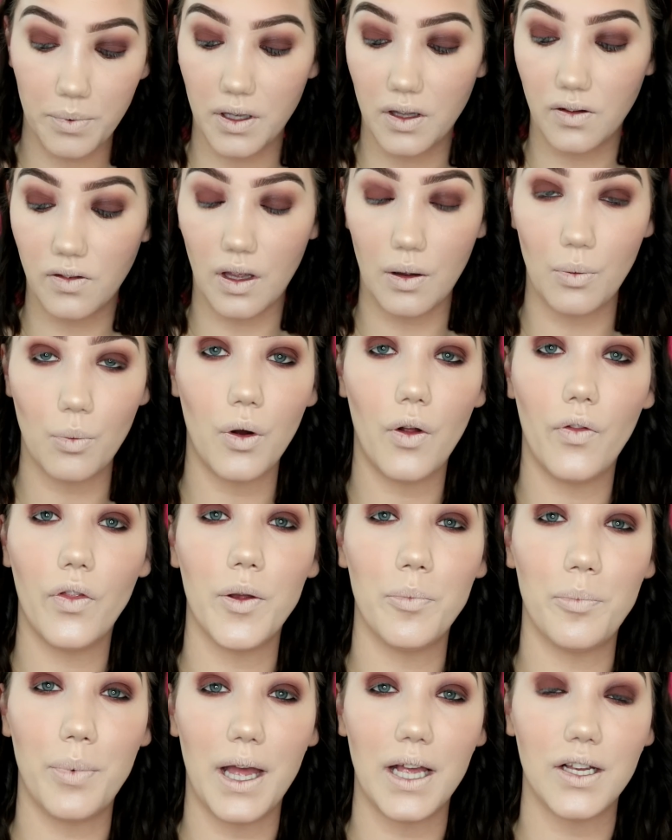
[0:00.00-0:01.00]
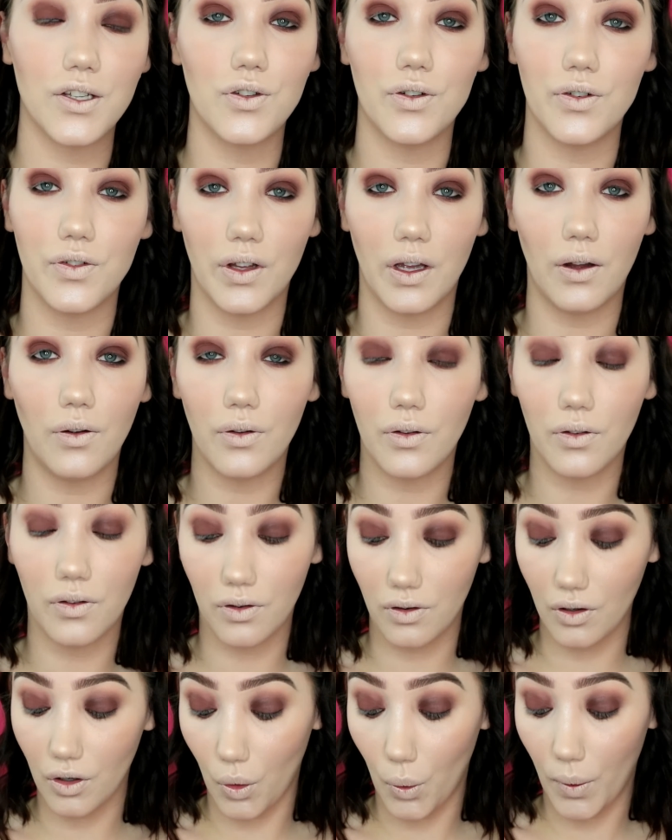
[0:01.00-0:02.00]
because I want the best
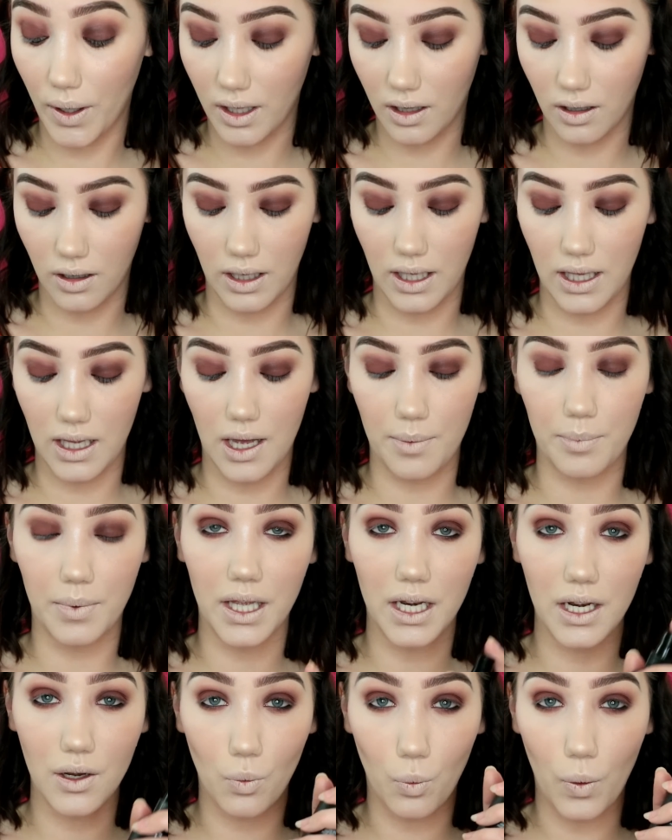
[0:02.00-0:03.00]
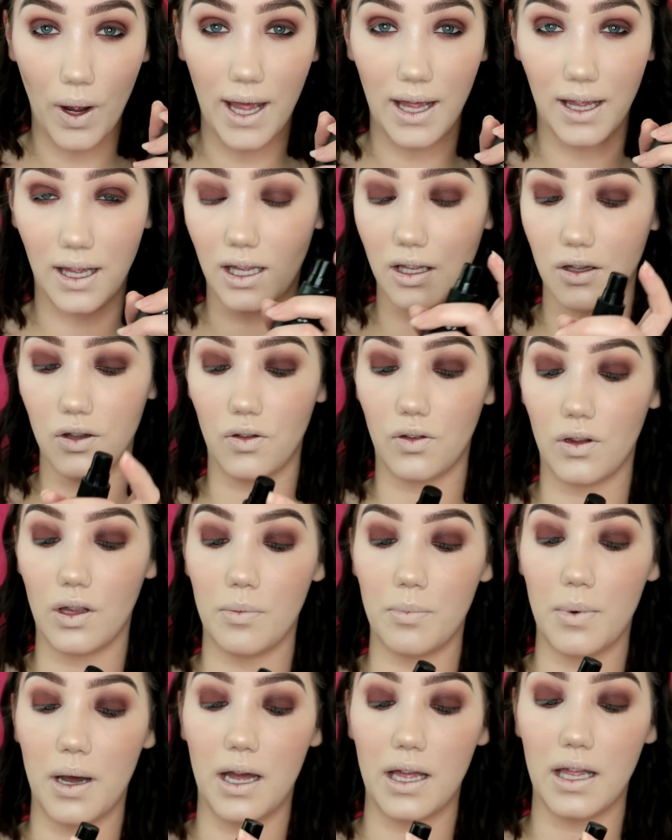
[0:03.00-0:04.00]
results quickly, I'm gonna wet it
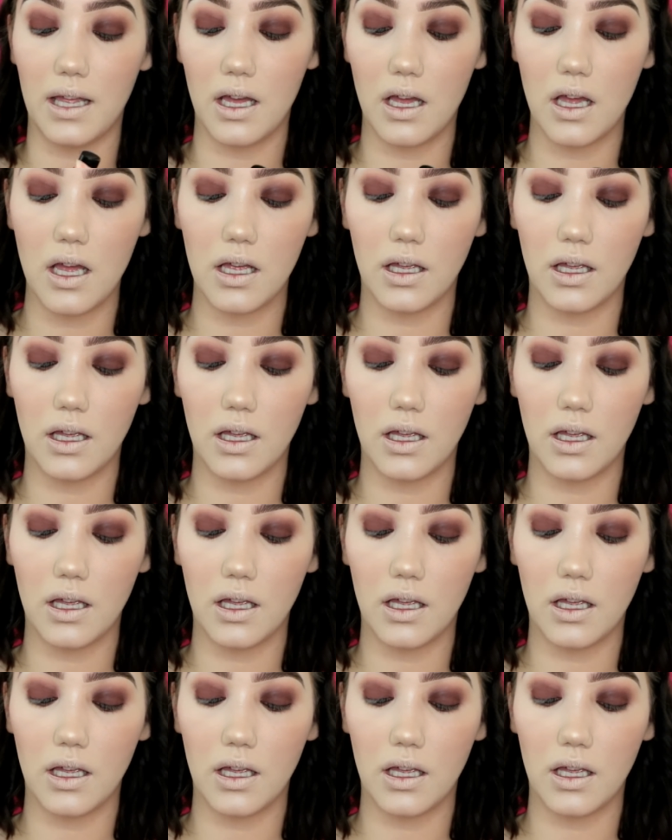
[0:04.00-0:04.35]
using my